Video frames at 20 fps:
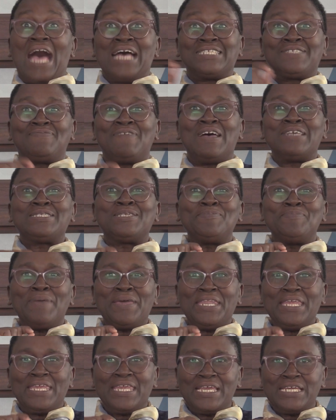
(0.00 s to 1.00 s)
As far as the
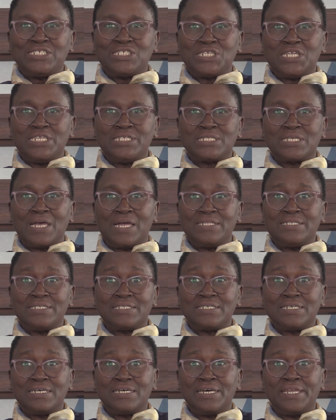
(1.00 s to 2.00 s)
medication is
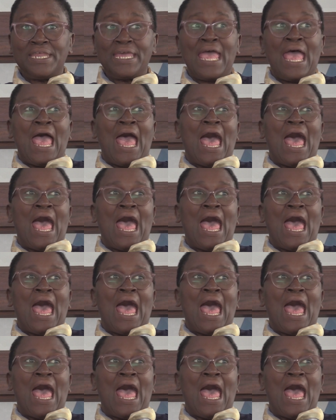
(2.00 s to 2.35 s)
concerned,